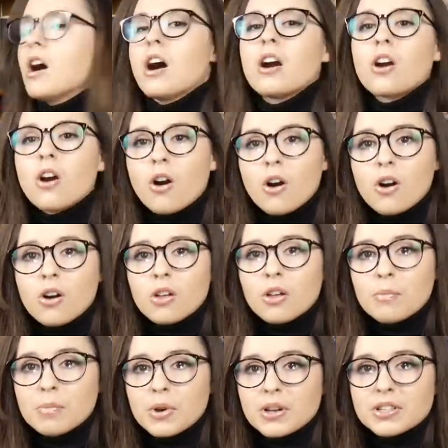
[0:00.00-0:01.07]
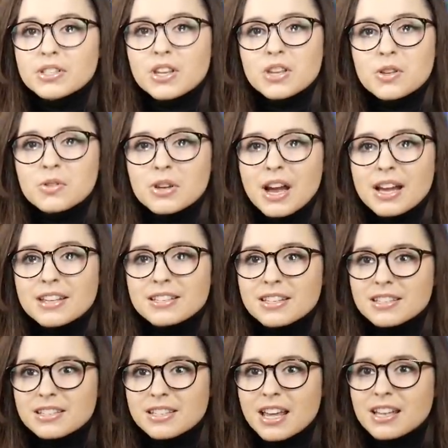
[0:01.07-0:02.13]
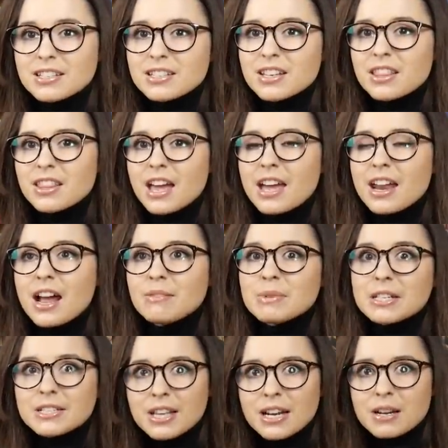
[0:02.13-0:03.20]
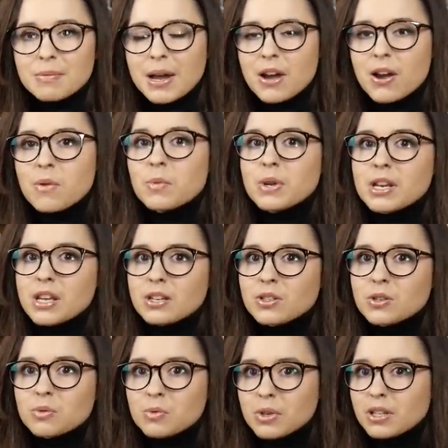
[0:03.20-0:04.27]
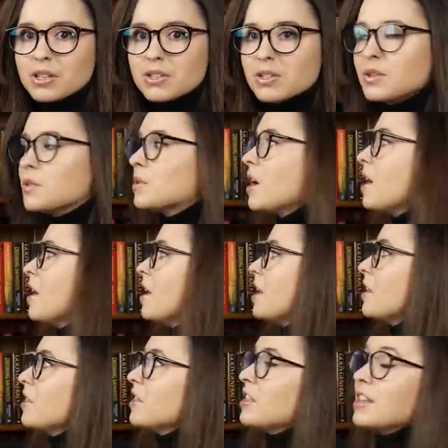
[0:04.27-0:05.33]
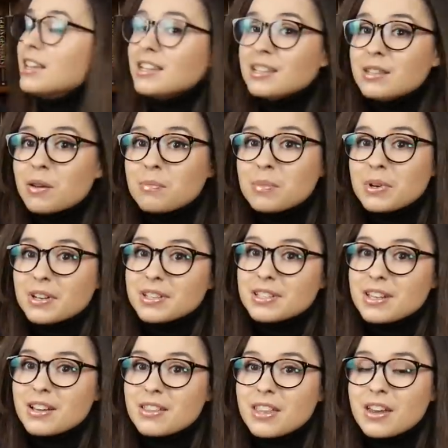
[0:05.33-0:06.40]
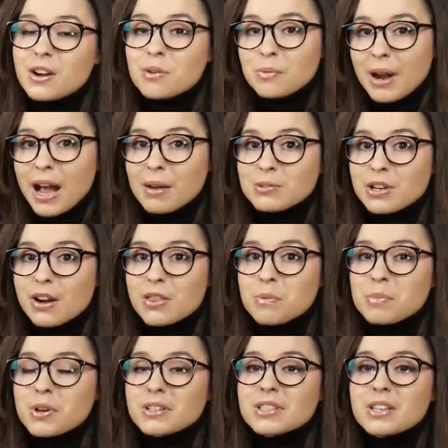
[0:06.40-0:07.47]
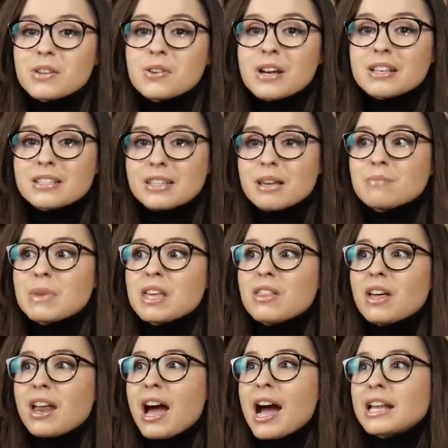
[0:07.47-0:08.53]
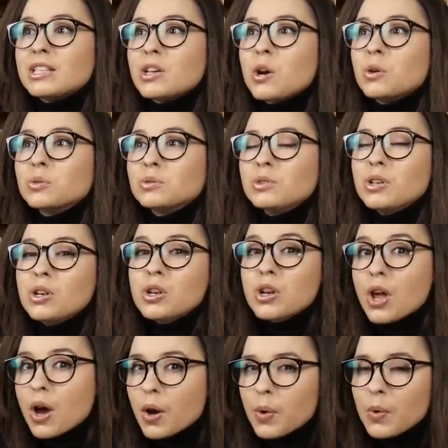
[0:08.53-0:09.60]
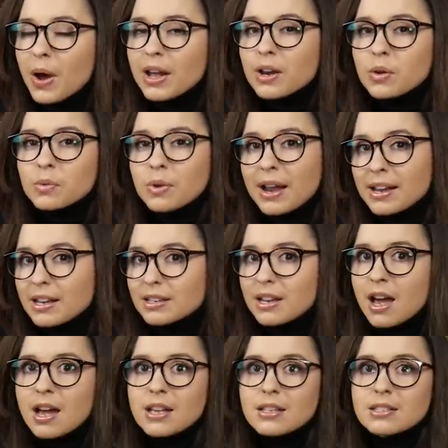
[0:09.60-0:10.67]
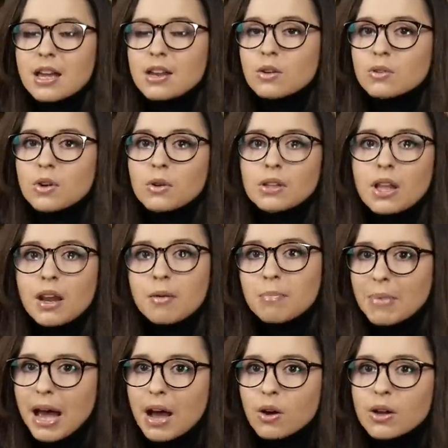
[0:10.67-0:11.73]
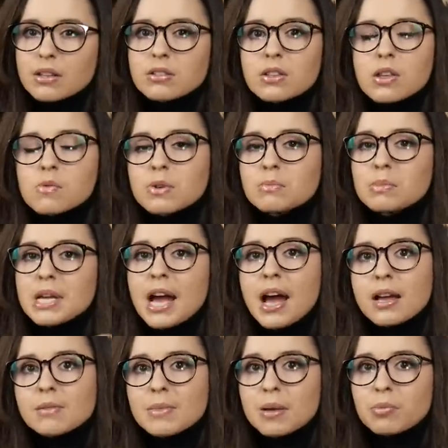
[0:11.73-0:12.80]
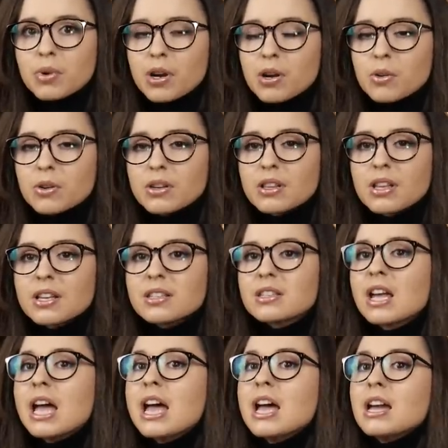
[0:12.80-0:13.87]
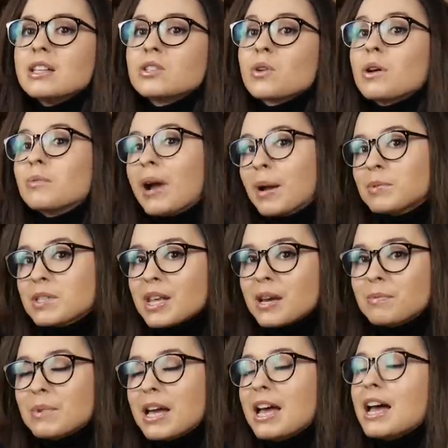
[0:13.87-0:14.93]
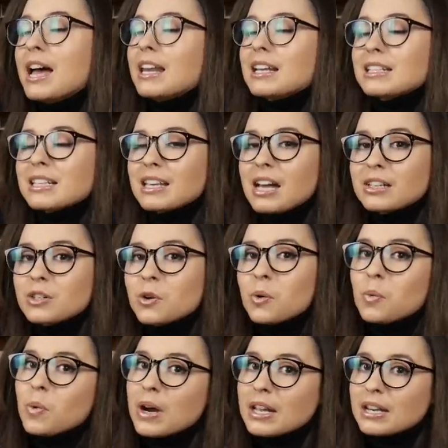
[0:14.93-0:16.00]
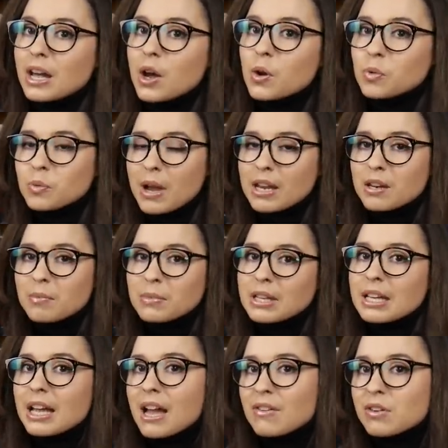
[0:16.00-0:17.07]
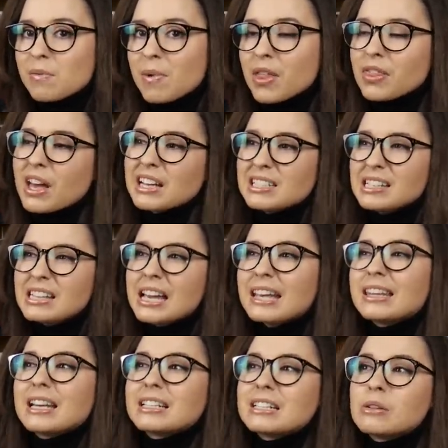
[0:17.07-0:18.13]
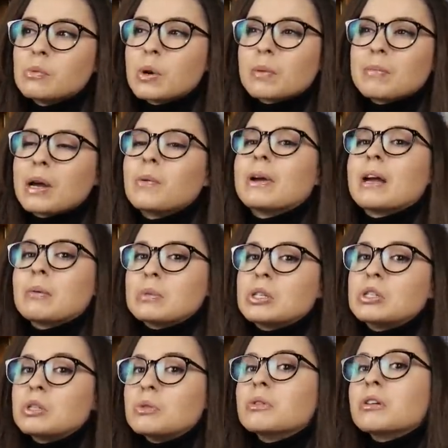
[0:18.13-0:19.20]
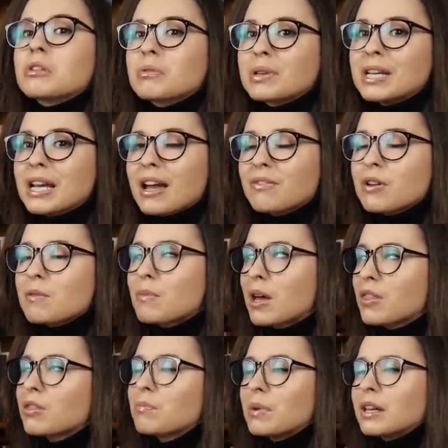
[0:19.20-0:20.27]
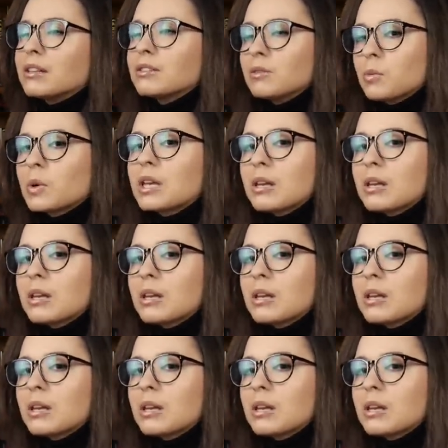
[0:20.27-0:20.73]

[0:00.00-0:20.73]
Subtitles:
are all books that you guys sent that I'm excited about and want to get to really soon. These books that are wrapped are the books that you guys sent me that I don't know, I don't recognize, I don't know a lot about, and so they wouldn't be high on my priority list. And so I wrapped them and I select one randomly every month. Ideally, I'd like to work my way up to two or three every month, but we're